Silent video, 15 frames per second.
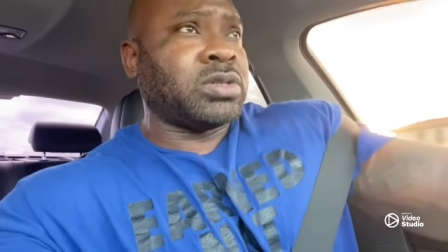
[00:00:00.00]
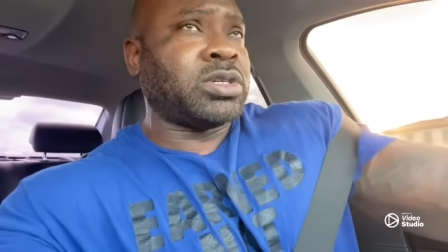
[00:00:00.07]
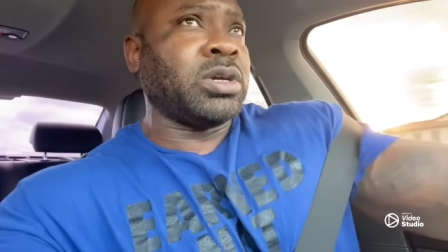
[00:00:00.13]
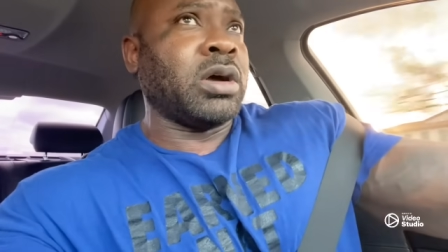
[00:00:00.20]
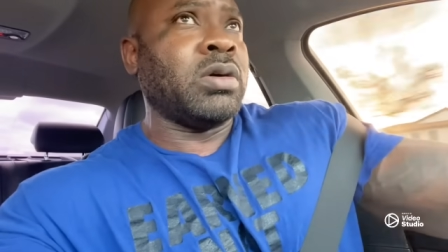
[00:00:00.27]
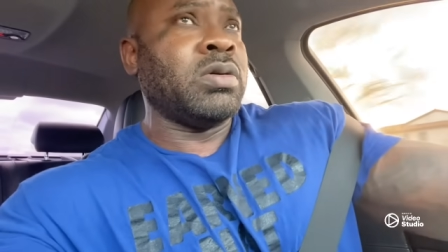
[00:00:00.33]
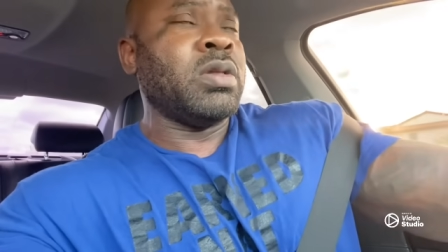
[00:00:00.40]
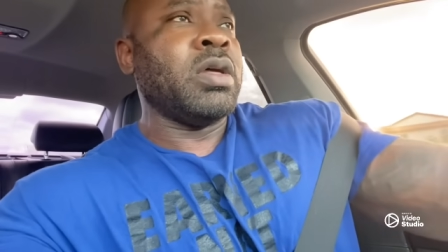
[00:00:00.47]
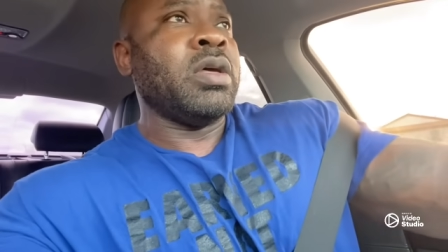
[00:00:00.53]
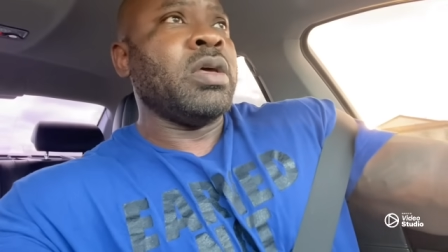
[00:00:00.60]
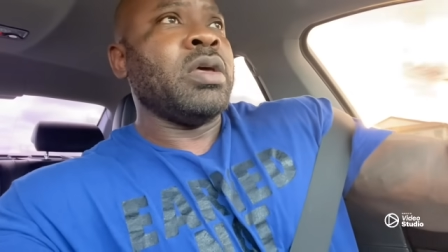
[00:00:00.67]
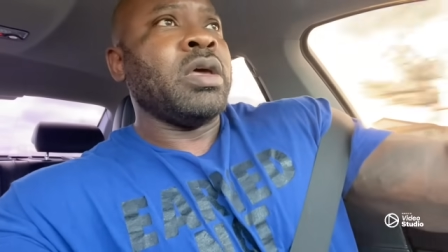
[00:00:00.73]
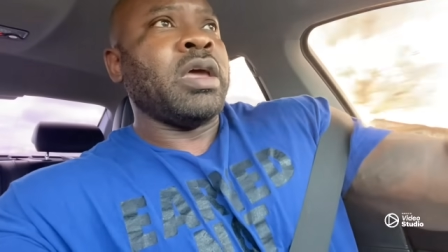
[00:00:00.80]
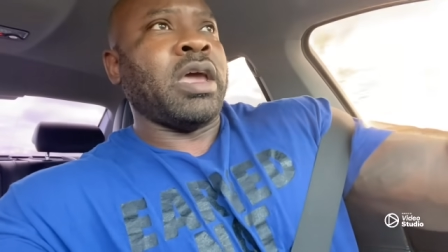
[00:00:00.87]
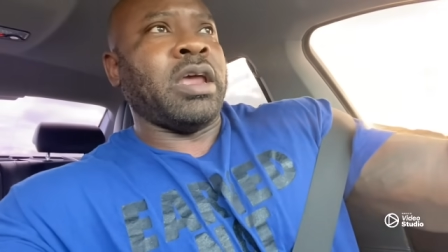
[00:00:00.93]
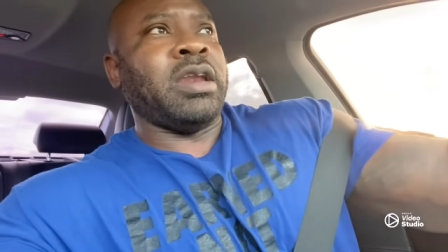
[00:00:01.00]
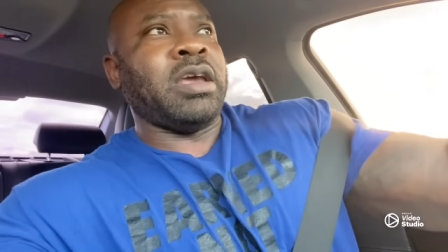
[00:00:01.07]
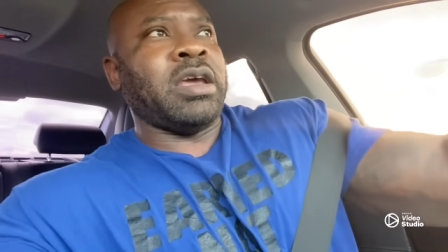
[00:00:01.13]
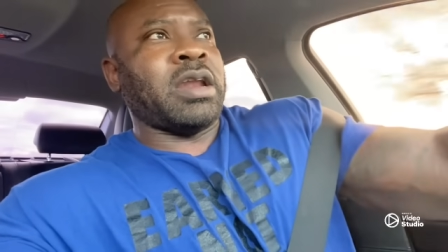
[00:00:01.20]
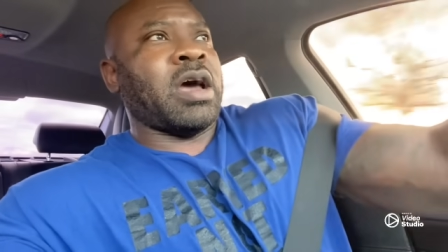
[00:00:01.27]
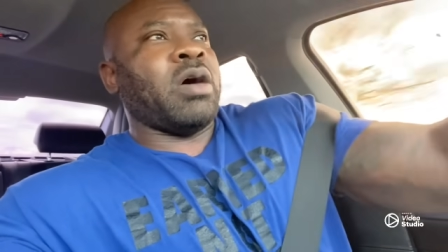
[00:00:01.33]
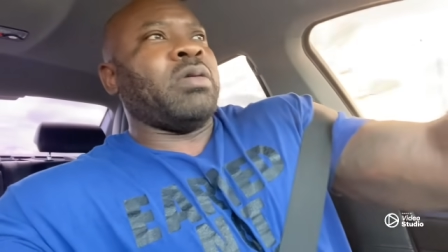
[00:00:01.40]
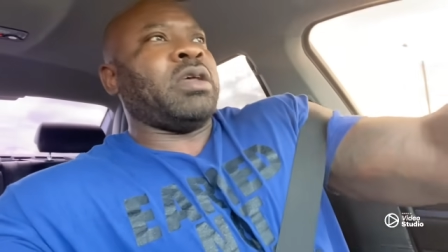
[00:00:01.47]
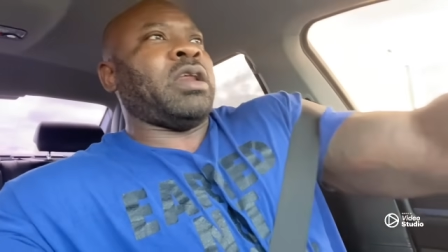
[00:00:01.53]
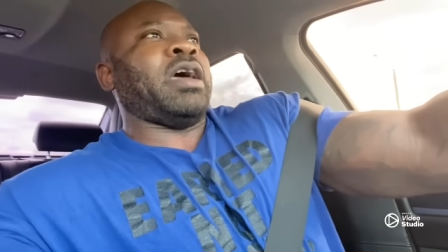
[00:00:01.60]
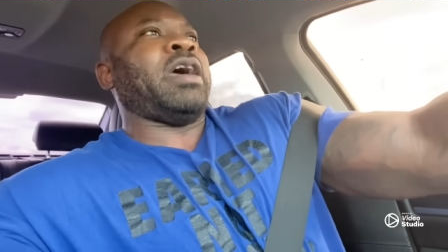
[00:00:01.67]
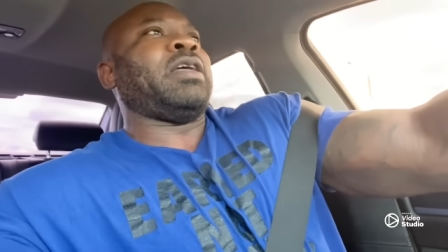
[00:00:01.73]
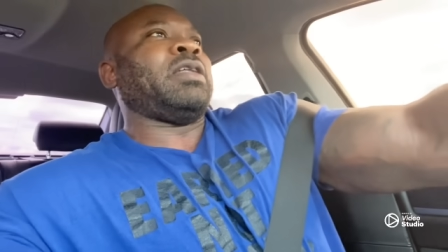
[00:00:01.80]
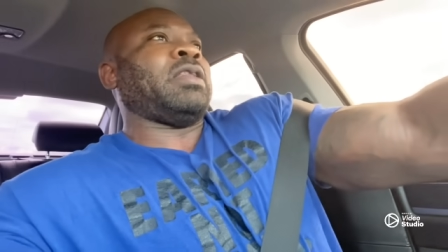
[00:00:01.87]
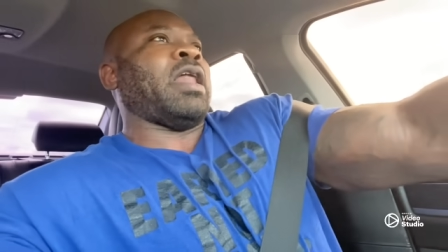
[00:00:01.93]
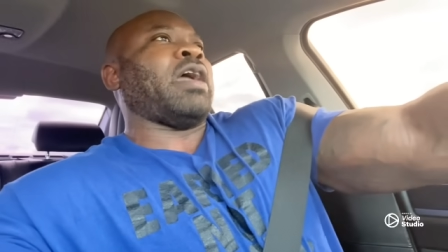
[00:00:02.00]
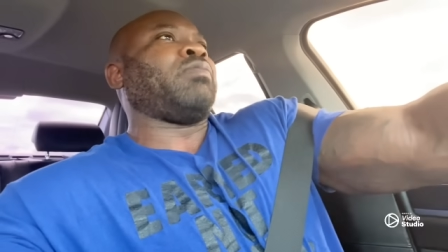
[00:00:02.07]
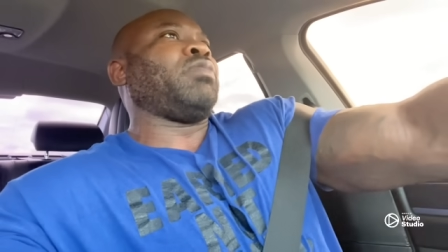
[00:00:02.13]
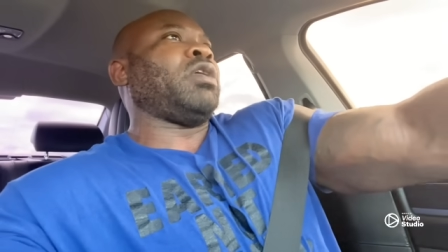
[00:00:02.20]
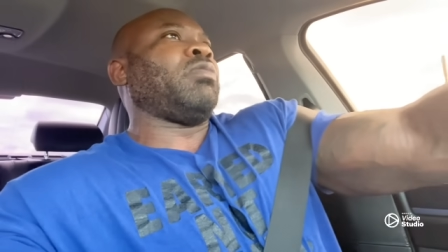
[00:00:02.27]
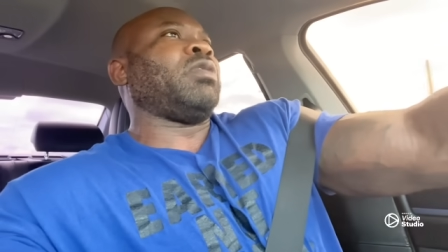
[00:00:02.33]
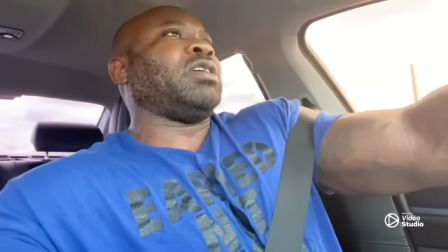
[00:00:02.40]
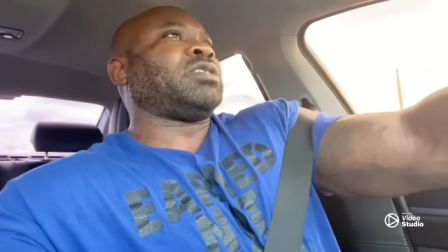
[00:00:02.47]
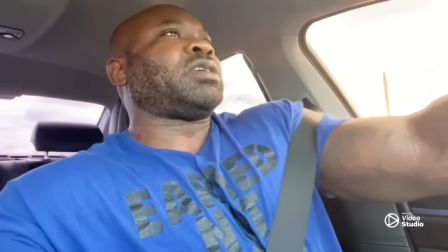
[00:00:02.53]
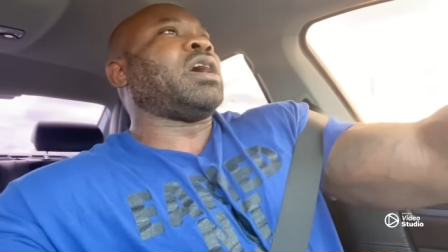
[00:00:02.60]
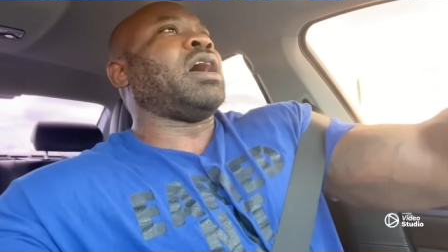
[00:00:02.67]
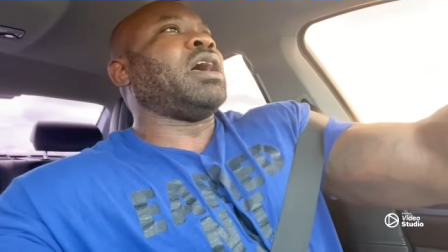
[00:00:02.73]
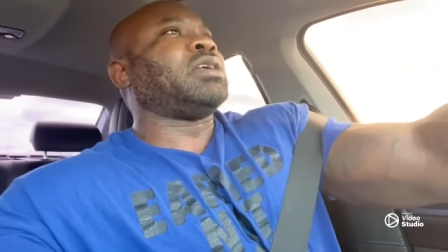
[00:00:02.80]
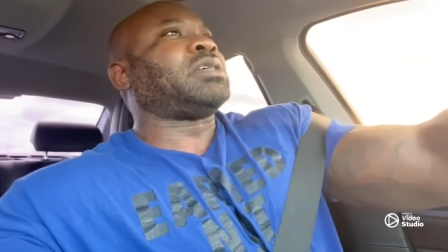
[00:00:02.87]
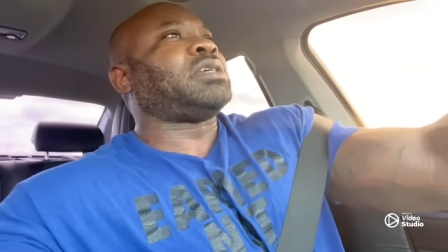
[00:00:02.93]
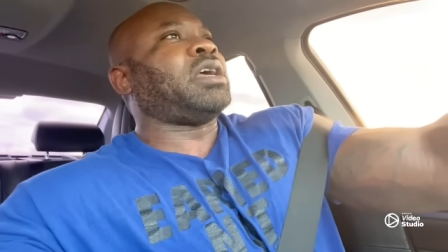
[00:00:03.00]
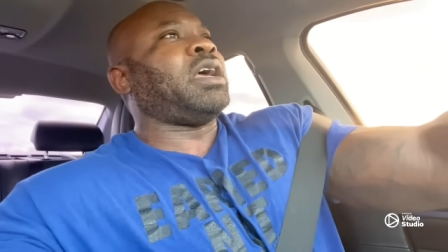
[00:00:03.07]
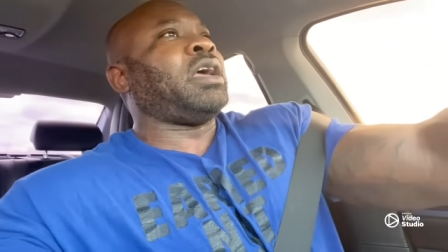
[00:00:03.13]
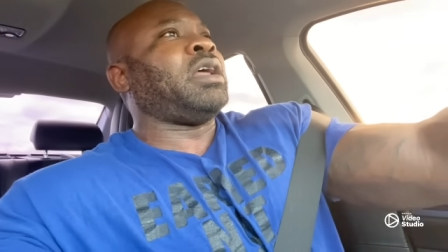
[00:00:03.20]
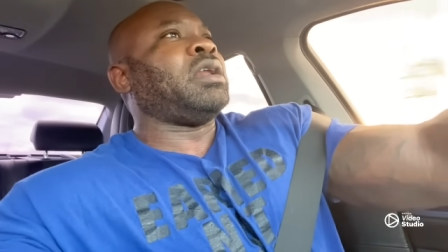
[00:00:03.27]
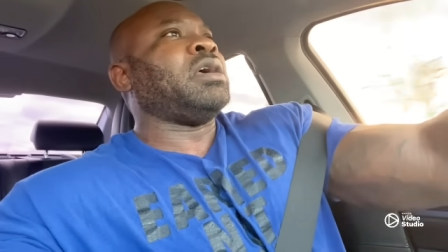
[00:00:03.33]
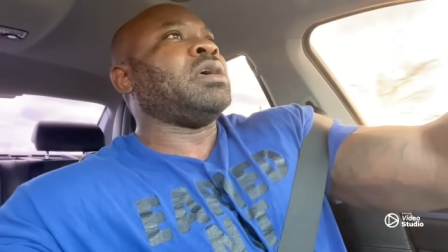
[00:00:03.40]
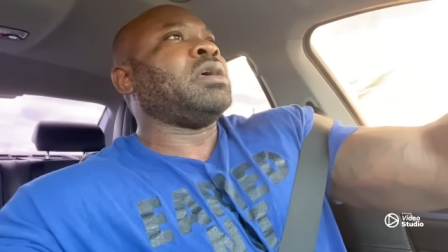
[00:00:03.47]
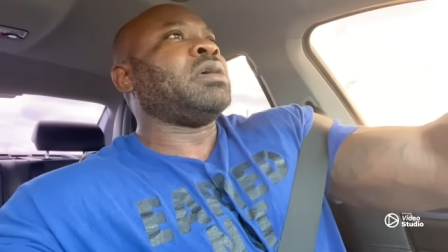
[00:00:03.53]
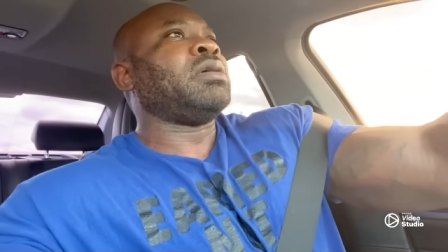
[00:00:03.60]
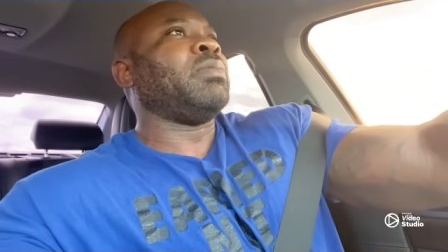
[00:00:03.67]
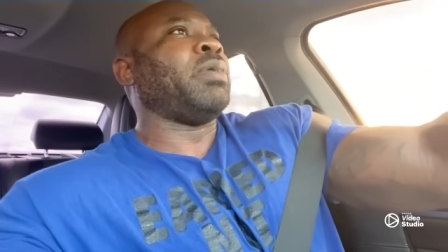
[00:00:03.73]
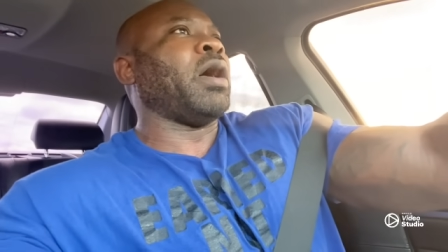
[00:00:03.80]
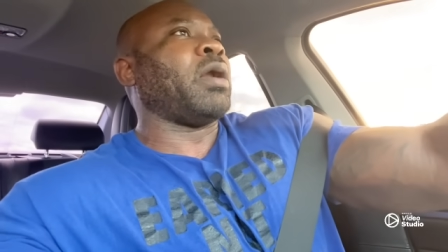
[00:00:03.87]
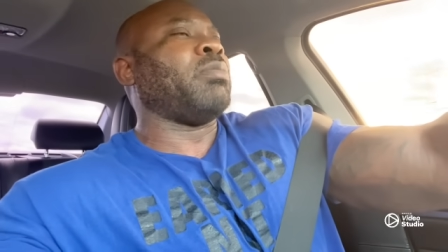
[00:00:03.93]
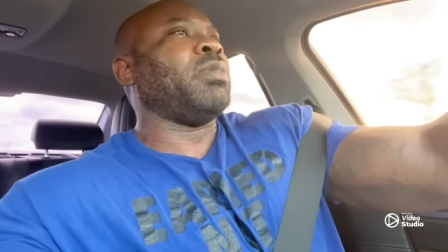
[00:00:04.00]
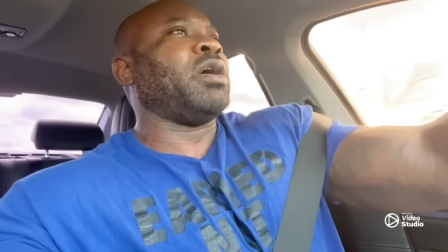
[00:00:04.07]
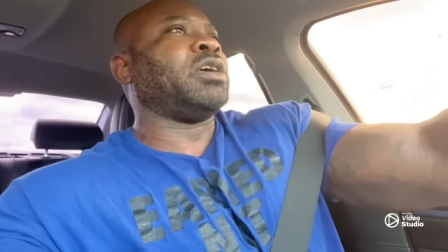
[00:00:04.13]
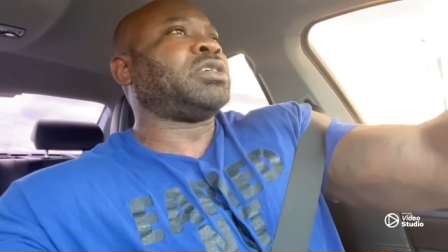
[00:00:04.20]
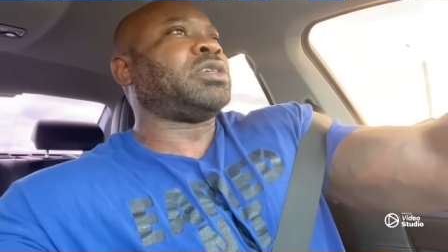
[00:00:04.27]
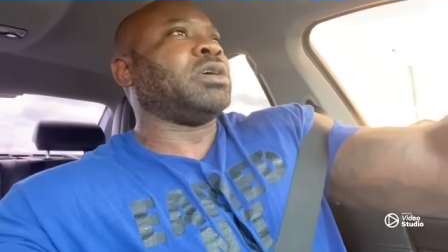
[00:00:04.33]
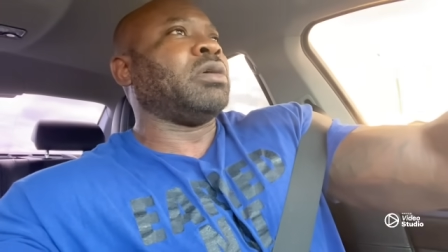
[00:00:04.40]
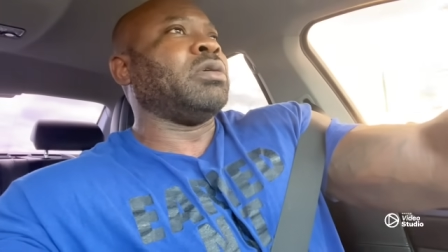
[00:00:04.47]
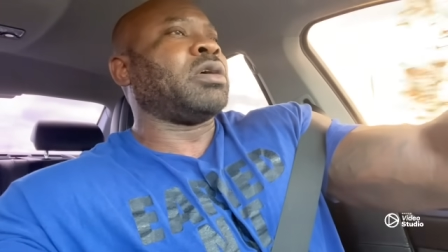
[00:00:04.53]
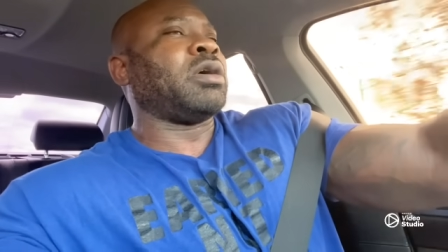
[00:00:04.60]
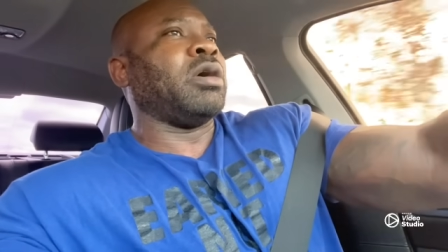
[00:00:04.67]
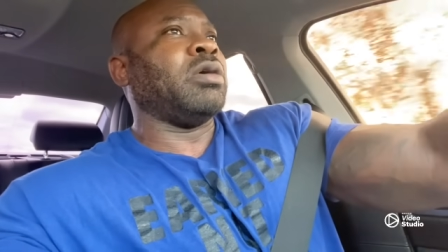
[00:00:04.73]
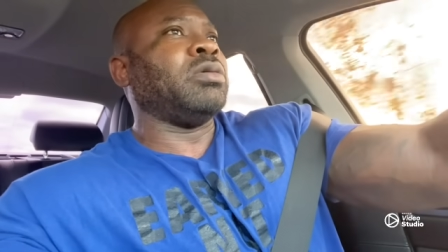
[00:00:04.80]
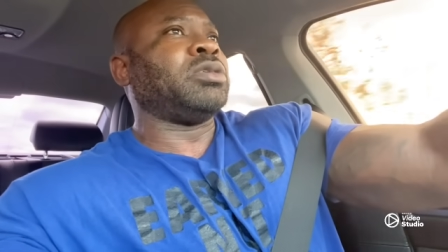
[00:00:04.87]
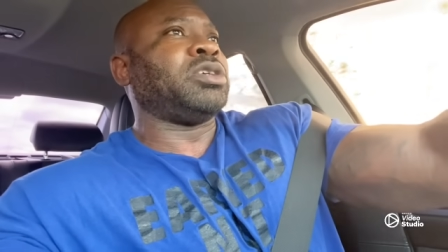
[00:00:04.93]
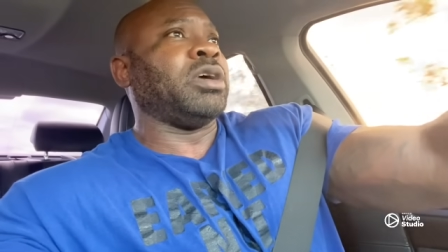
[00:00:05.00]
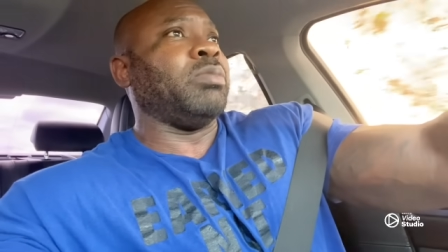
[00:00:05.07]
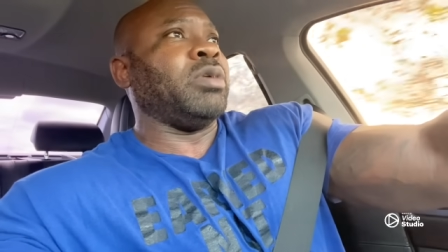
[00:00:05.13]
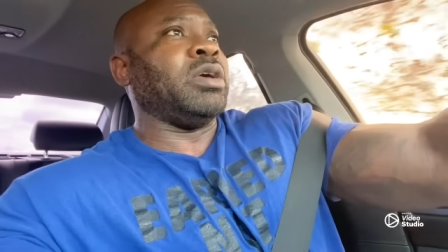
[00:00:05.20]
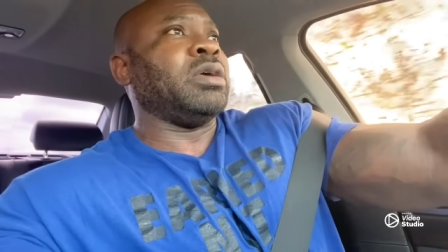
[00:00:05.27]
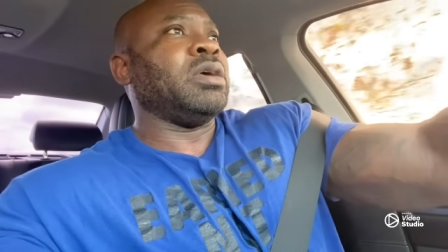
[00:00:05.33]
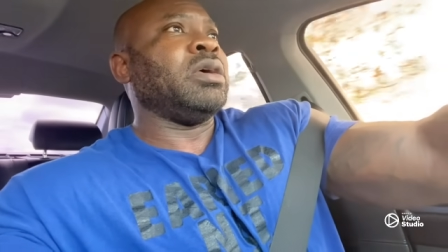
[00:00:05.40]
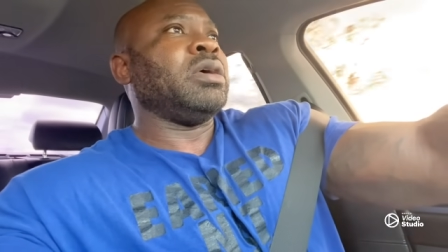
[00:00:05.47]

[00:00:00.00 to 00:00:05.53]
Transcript: So, and then not only that, like Midwest Kong said about a month or so ago to me,